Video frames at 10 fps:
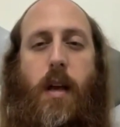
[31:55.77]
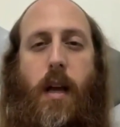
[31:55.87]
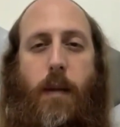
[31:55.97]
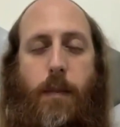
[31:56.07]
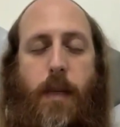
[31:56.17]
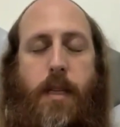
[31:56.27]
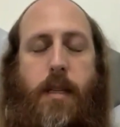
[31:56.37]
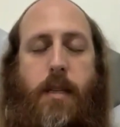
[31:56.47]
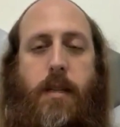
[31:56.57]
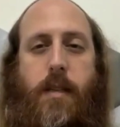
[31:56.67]
Amen.
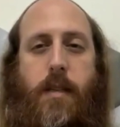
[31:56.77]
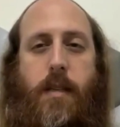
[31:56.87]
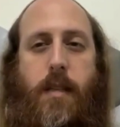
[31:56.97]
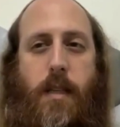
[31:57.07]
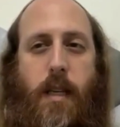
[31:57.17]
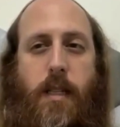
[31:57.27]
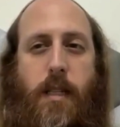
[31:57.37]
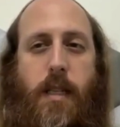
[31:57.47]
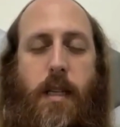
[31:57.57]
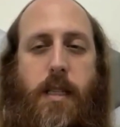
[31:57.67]
Can you
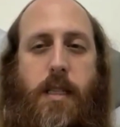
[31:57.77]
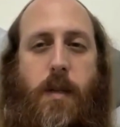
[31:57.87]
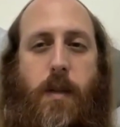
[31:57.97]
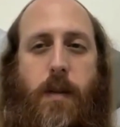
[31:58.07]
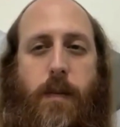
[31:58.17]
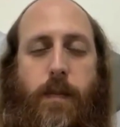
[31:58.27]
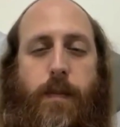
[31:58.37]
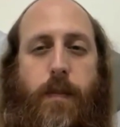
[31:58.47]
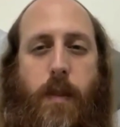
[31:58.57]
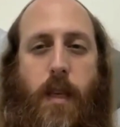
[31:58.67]
hear us, son?
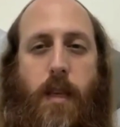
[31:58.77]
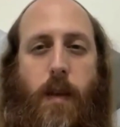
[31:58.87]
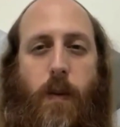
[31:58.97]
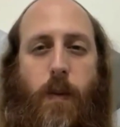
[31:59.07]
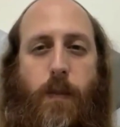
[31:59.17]
Thank you.